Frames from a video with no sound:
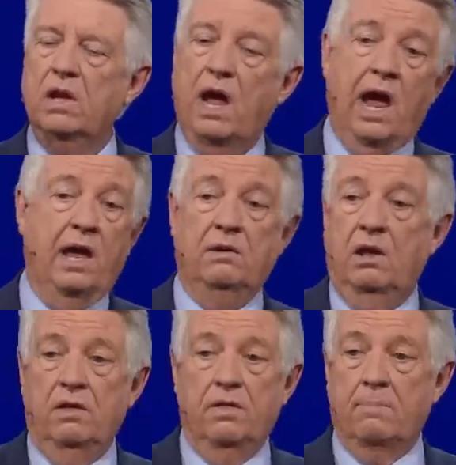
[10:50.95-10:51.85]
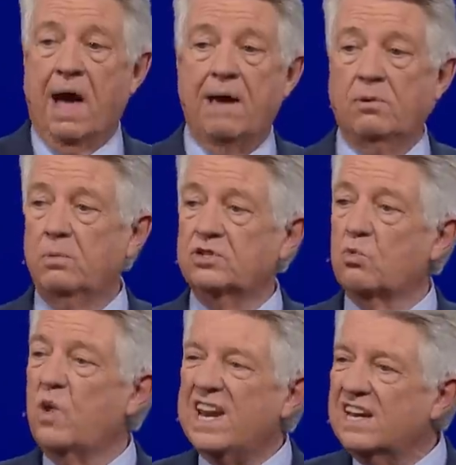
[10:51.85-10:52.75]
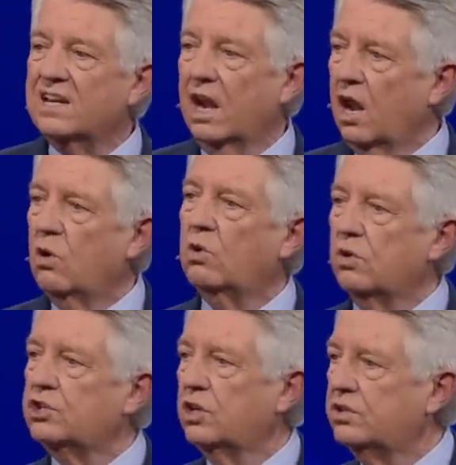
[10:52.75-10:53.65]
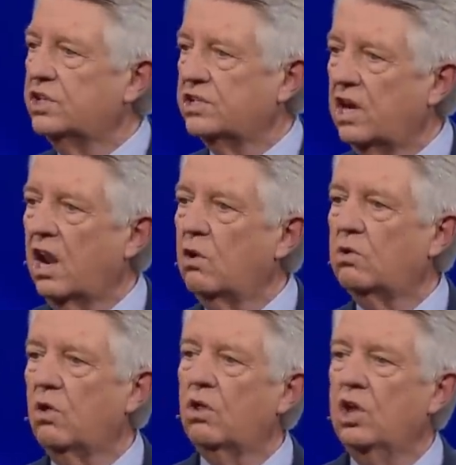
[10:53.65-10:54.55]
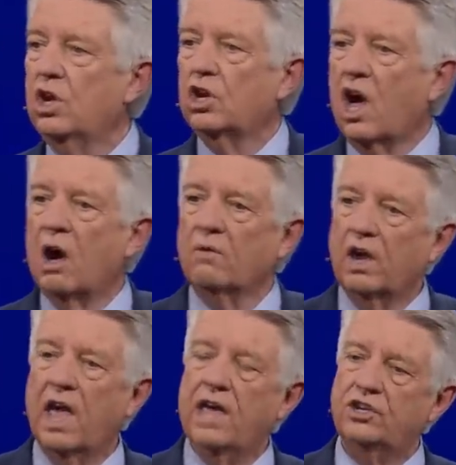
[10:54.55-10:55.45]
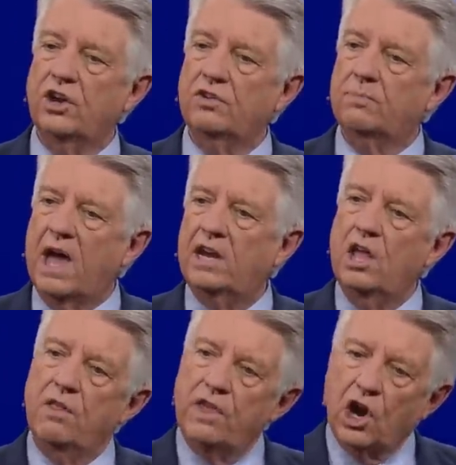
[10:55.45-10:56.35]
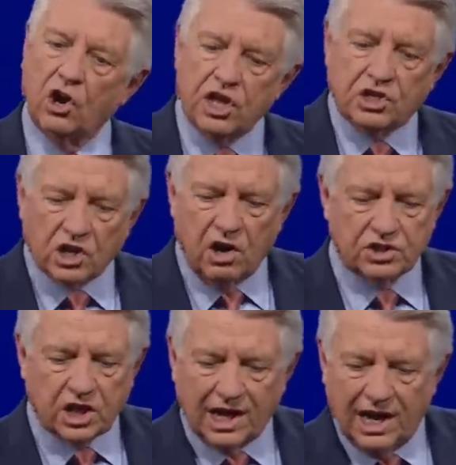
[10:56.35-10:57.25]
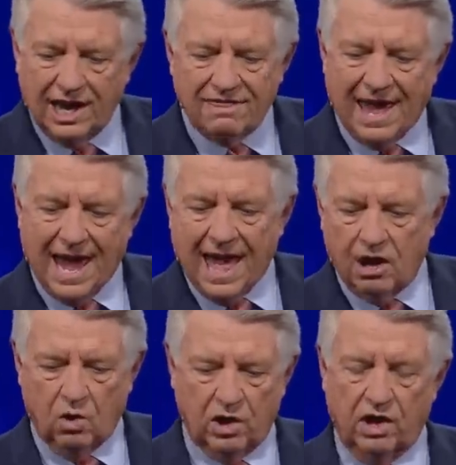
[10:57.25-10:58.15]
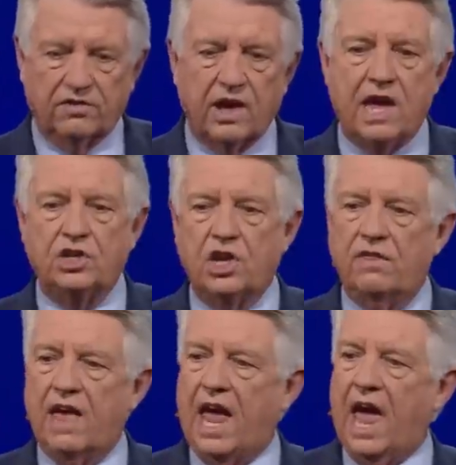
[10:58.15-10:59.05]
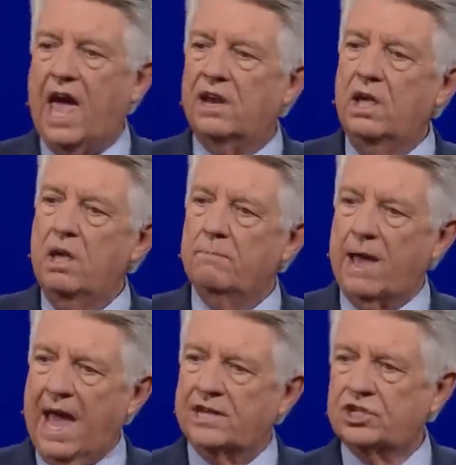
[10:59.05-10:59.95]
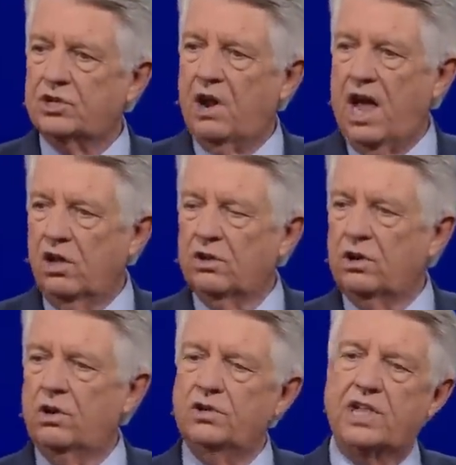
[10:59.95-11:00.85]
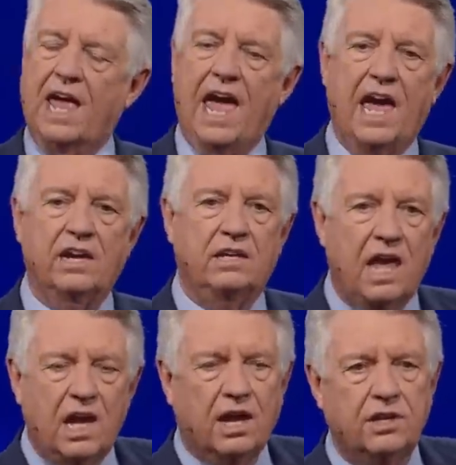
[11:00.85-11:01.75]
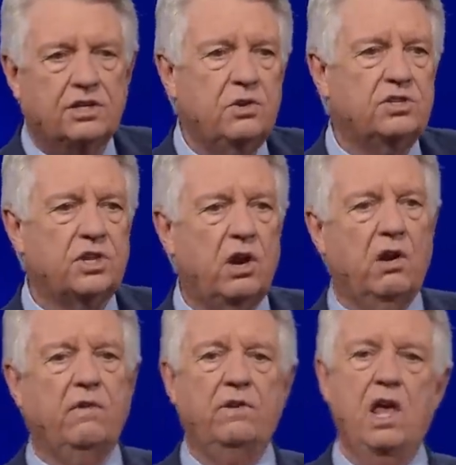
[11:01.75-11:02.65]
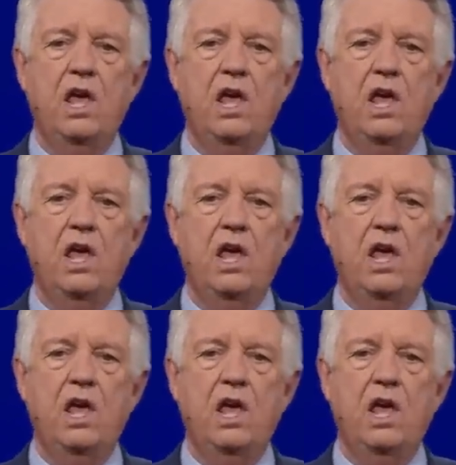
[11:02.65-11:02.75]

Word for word: And the Bible was written to local churches and local congregations. But the early church, clearly, they had an organization. They had pastor elders, they had deacons who served.